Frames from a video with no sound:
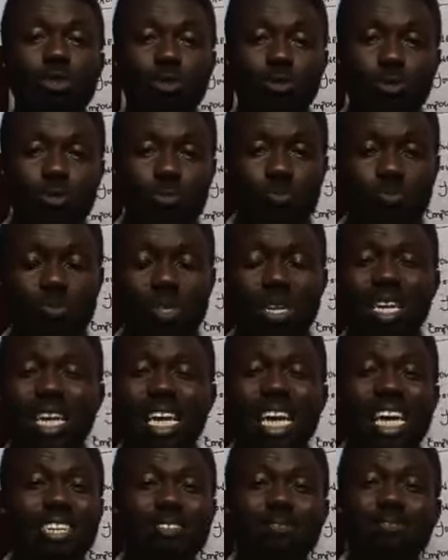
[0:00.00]
to do:
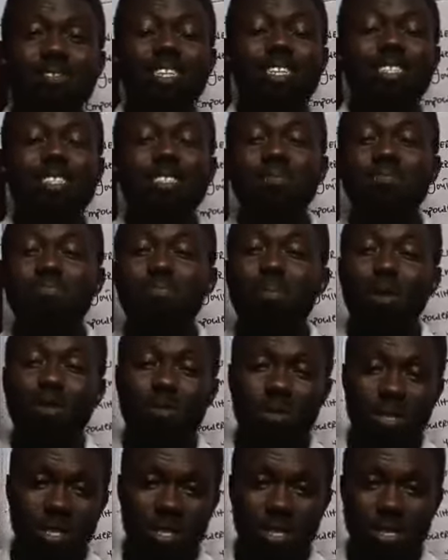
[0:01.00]
alleviating
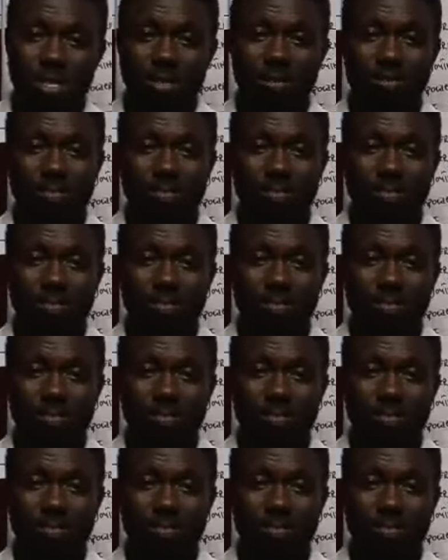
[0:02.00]
poverty,